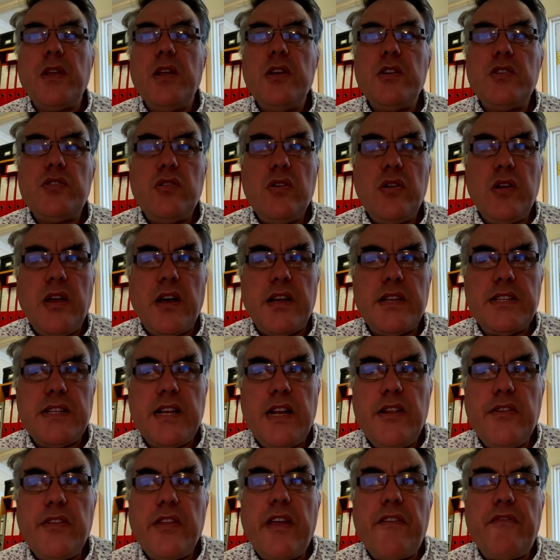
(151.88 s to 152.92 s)
Truly, I tell
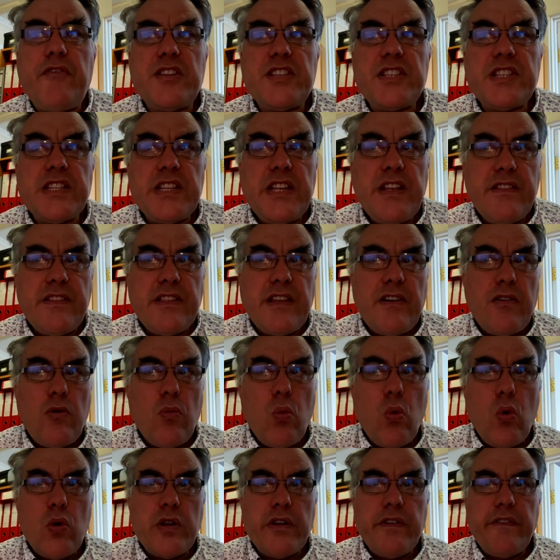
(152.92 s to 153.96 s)
you, they've received their
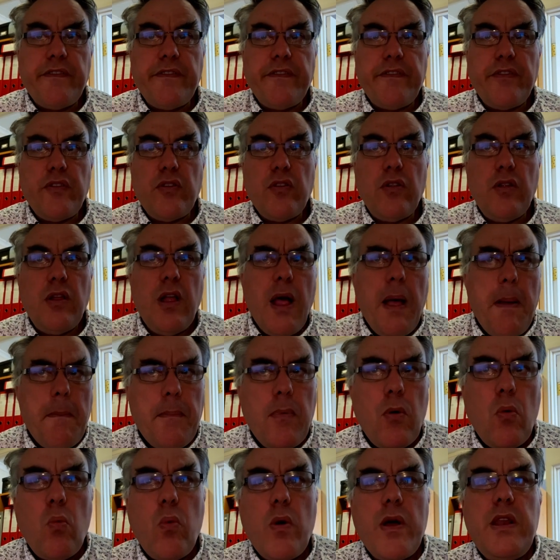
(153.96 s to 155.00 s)
reward in full.
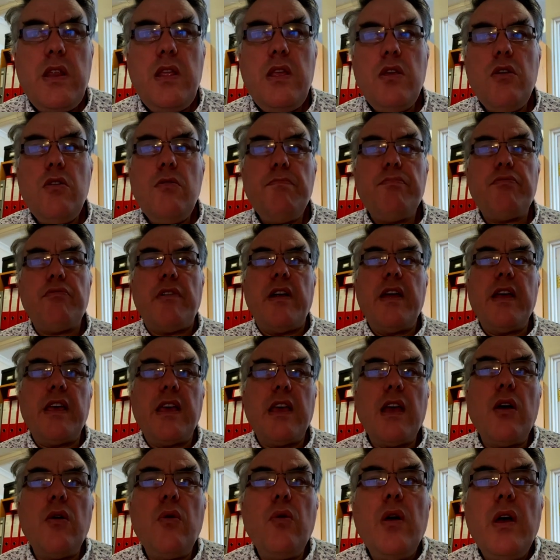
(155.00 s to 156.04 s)
But when you pray,
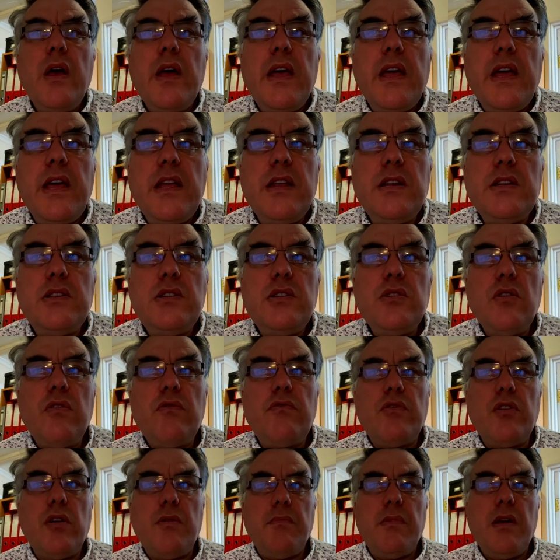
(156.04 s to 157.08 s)
go into your
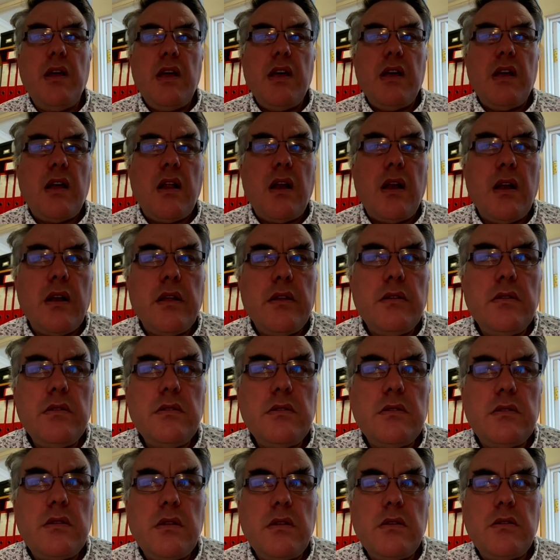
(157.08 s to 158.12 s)
room,
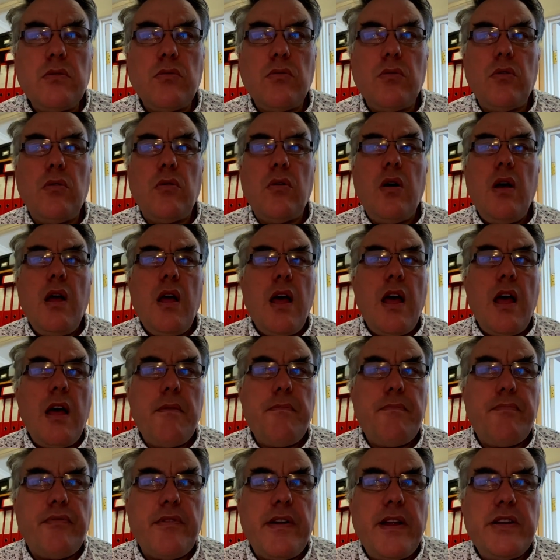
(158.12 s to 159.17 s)
close the door,
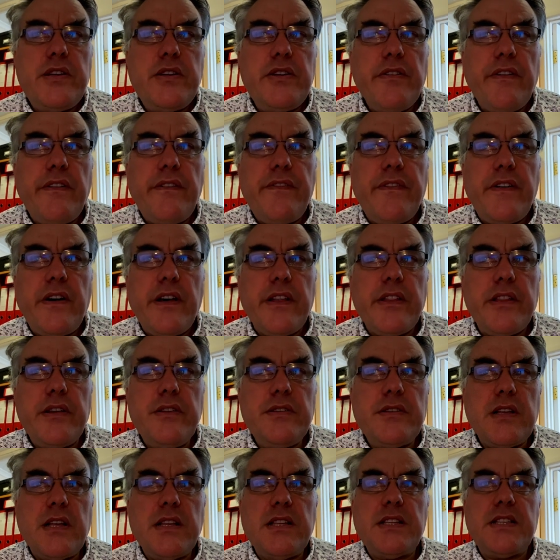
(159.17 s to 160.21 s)
and pray to your Father
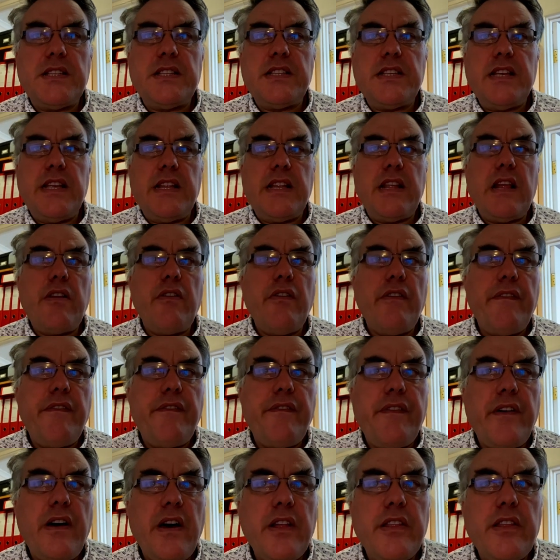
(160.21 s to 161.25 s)
who's unseen. Then your
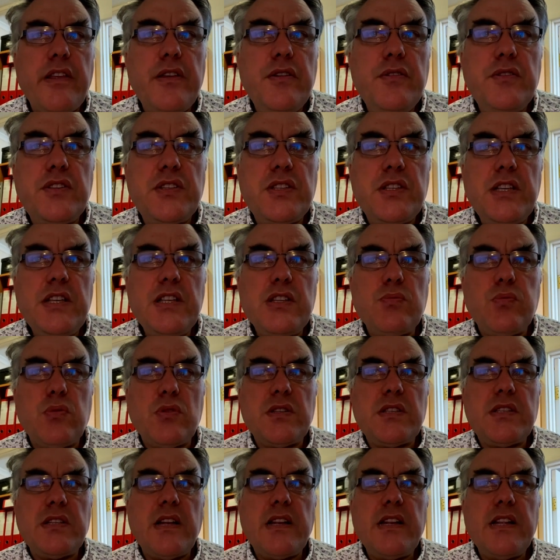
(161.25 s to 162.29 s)
Father who sees what's
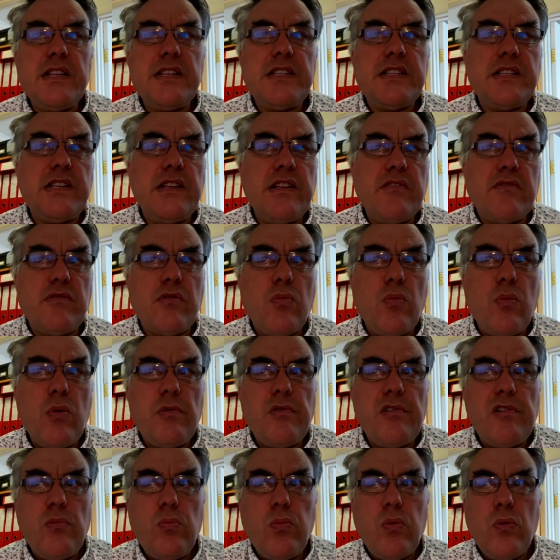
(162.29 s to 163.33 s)
done in secret will
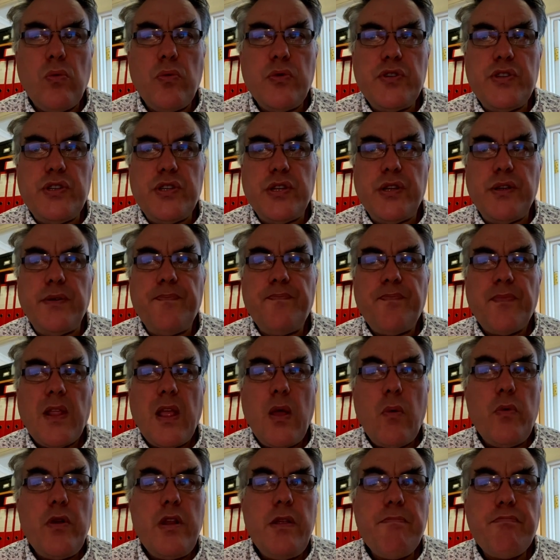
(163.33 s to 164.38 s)
reward you.
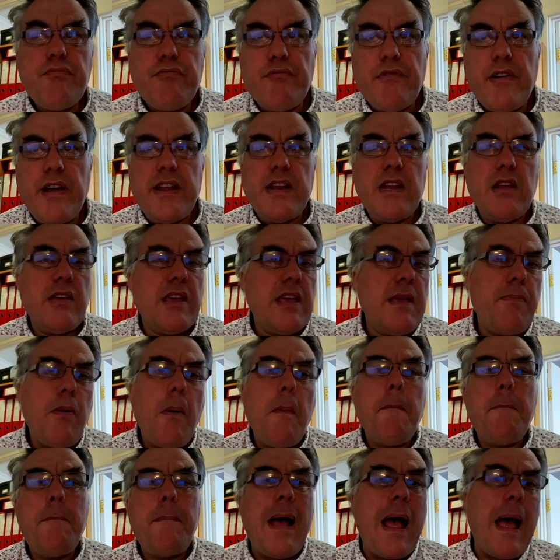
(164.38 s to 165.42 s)
And when you pray, don't keep
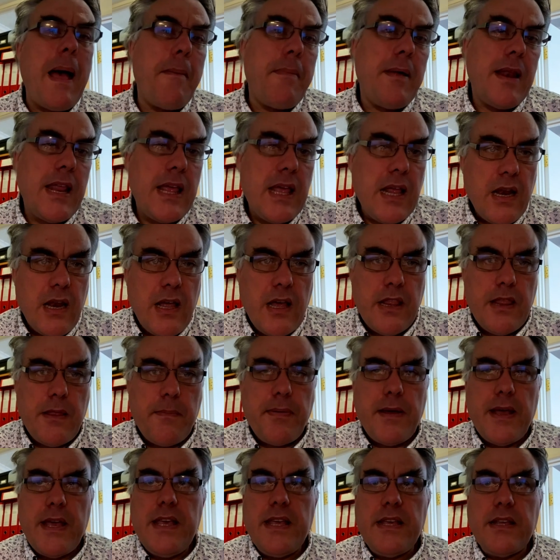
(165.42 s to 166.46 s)
on babbling like the
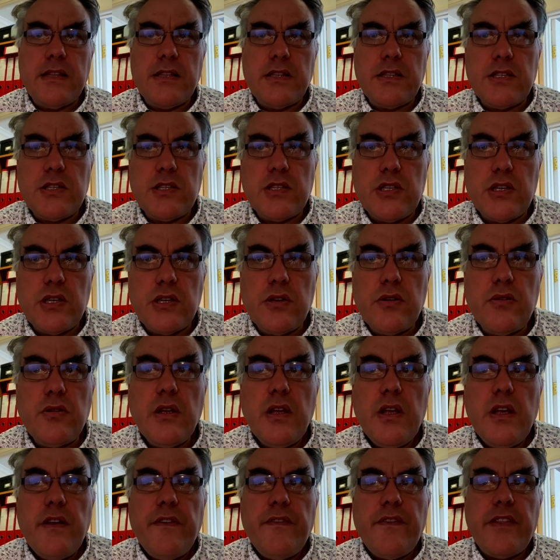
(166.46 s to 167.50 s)
pagans do,
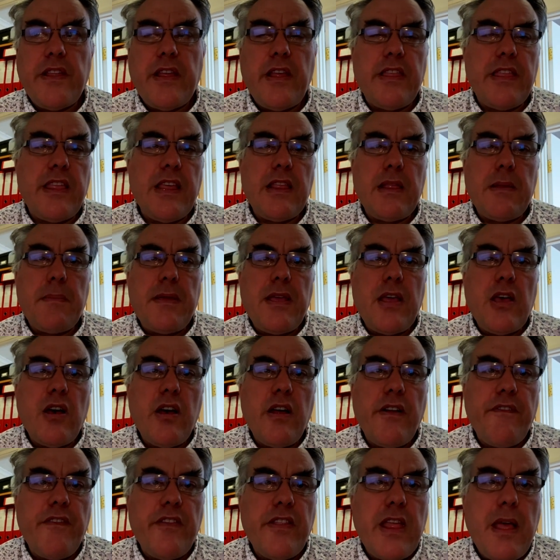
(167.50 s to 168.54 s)
for they'll think they'll be
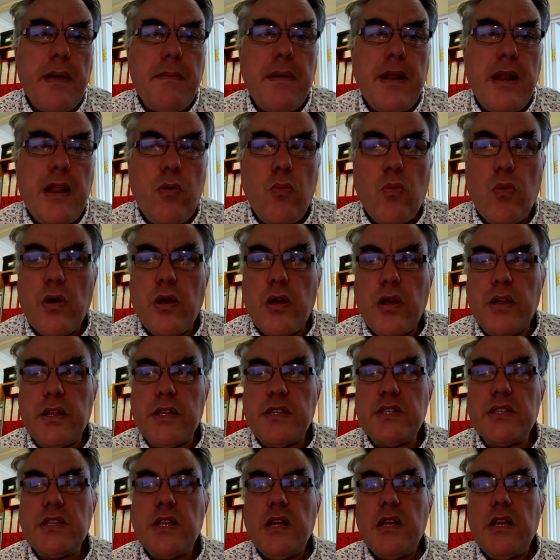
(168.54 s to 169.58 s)
heard for their many
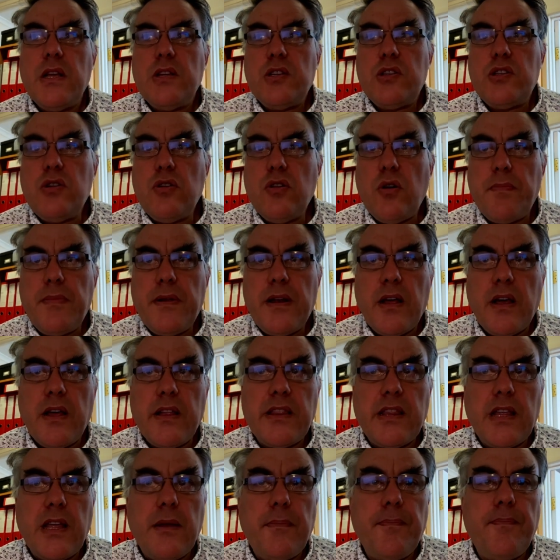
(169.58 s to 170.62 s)
words. Do not be like
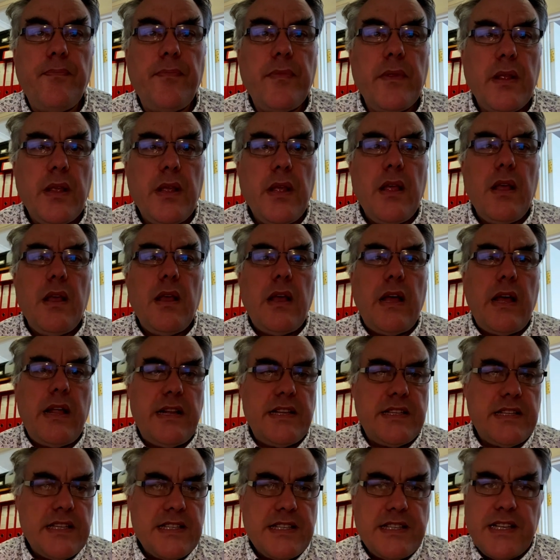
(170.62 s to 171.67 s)
them." And
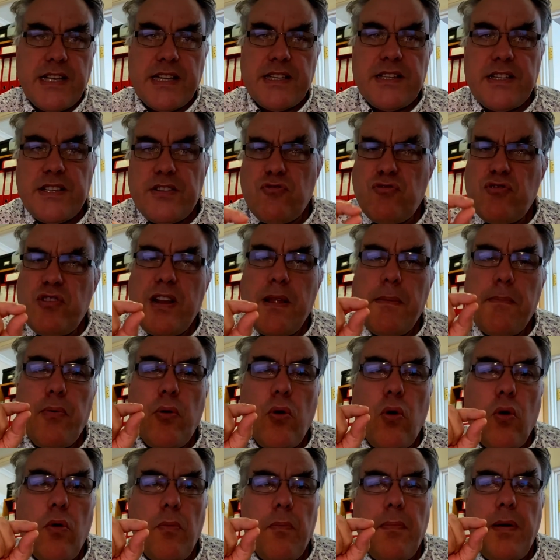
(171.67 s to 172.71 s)
it says this is a really
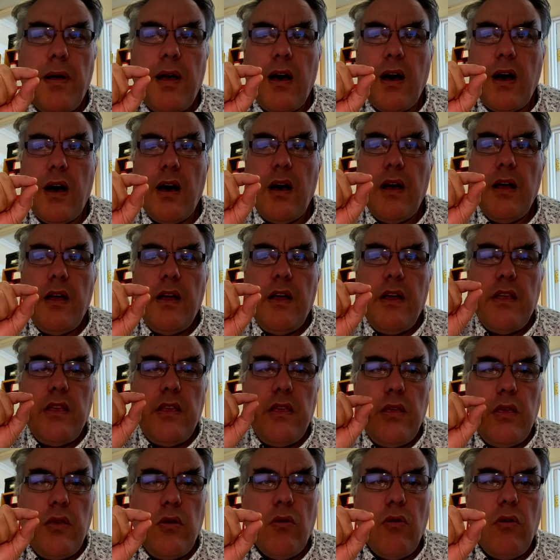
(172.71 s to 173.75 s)
important part:
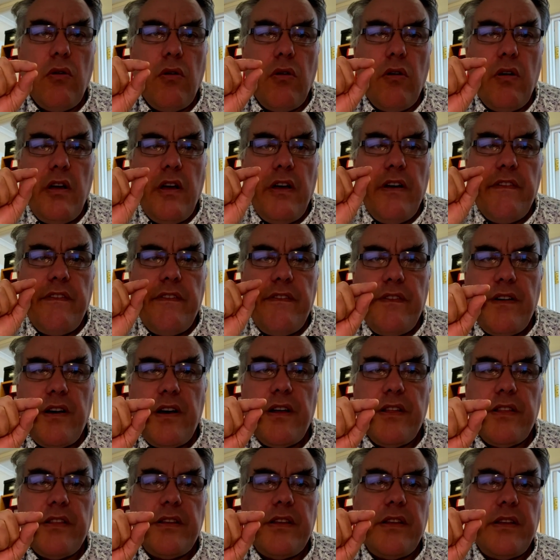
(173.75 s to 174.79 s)
your
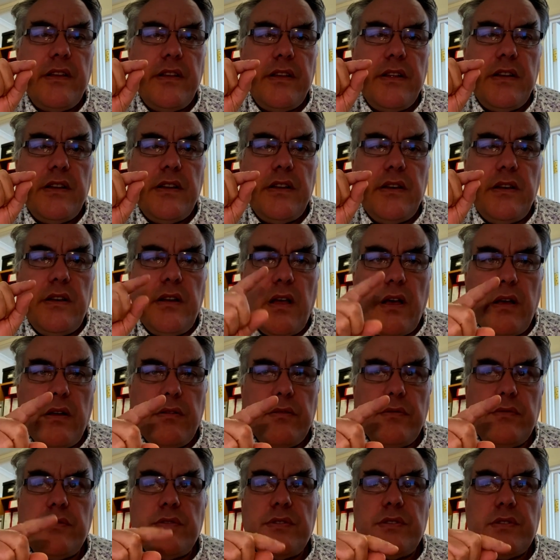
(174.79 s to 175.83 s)
Father
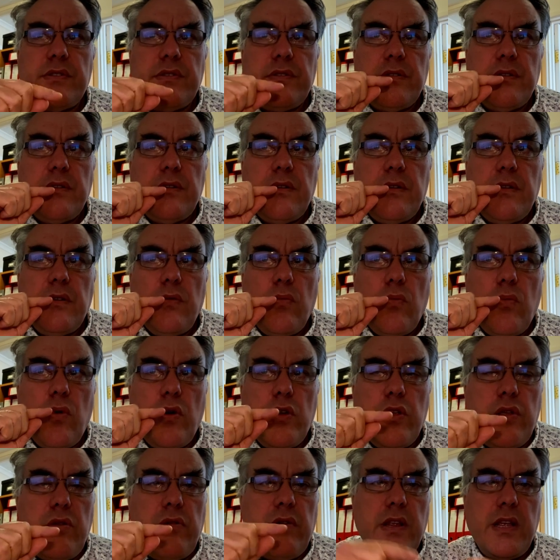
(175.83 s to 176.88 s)
knows
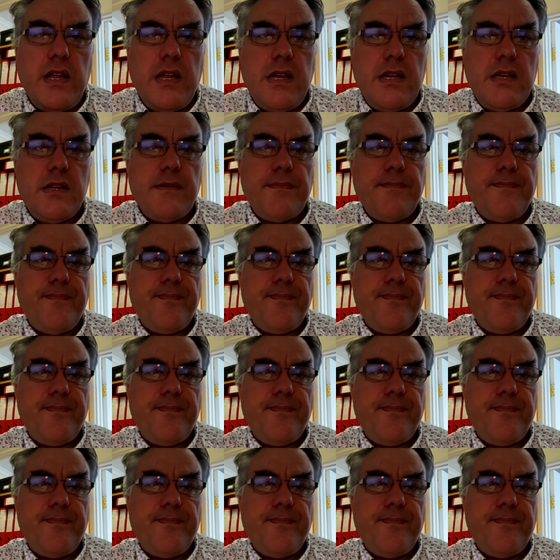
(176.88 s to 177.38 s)
what you need.